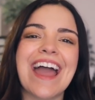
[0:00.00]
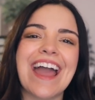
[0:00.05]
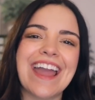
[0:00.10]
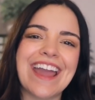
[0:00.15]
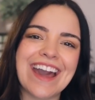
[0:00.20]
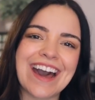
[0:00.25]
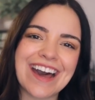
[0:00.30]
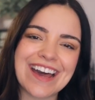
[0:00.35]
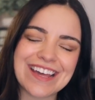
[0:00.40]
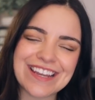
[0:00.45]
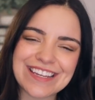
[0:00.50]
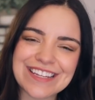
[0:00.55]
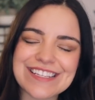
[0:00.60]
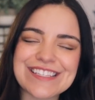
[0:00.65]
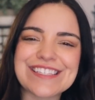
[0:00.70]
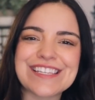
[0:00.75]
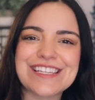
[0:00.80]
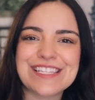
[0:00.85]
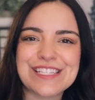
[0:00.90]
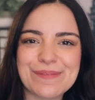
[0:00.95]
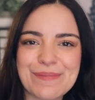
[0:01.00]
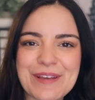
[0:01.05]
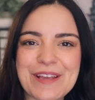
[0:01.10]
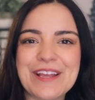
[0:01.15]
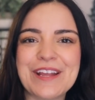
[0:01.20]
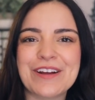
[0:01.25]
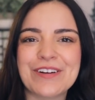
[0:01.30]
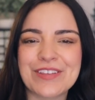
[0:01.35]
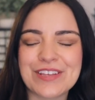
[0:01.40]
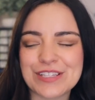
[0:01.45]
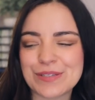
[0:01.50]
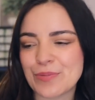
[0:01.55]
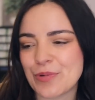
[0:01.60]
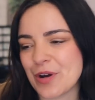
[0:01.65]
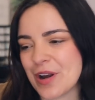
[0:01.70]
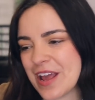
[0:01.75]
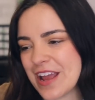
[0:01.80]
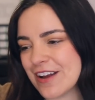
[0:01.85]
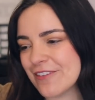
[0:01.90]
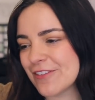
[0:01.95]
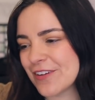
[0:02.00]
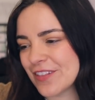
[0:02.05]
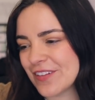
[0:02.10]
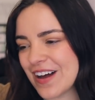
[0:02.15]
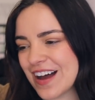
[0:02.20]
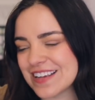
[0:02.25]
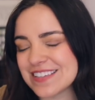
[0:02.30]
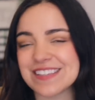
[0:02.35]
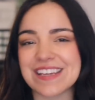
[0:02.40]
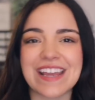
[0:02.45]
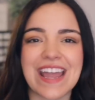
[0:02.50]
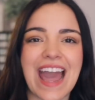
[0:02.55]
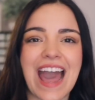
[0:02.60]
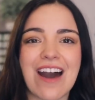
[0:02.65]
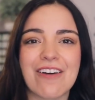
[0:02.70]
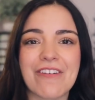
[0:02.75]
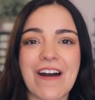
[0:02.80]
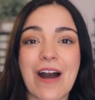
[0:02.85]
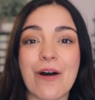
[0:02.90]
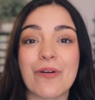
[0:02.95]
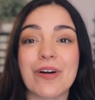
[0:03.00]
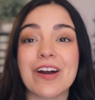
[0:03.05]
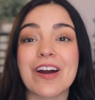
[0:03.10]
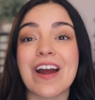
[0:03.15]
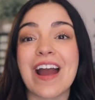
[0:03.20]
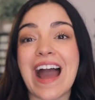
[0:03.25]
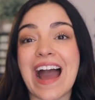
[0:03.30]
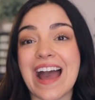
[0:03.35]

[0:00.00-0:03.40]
and since being here this morning for the last like half hour